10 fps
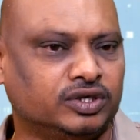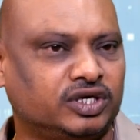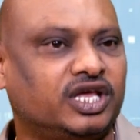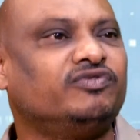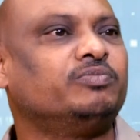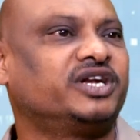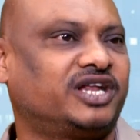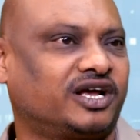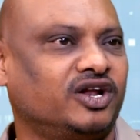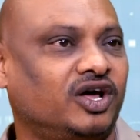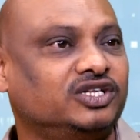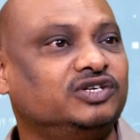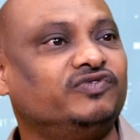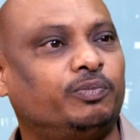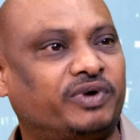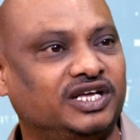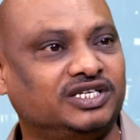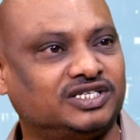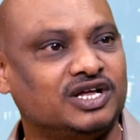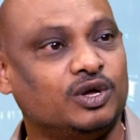give them the technology with the
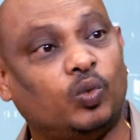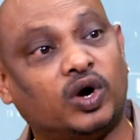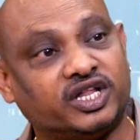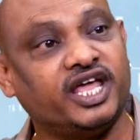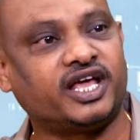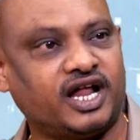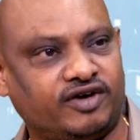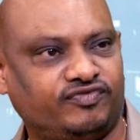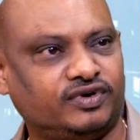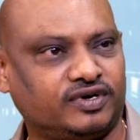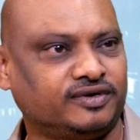price what they can afford.